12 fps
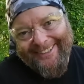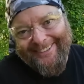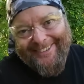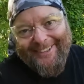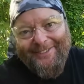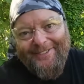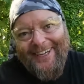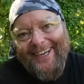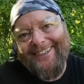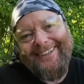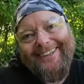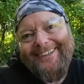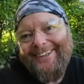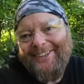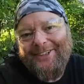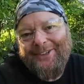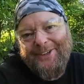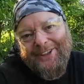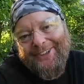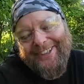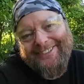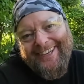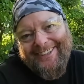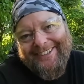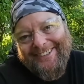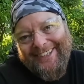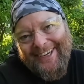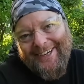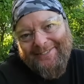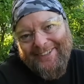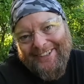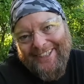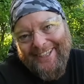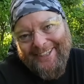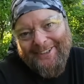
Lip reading: So if you get 2 or 3 sessions out of a jig,